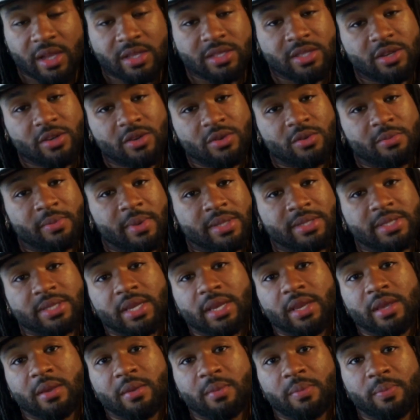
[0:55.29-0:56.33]
I told him I
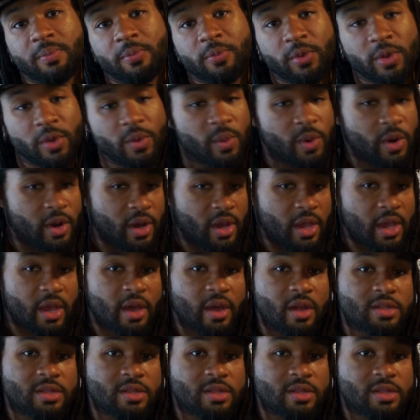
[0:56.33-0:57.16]
take pre-workout.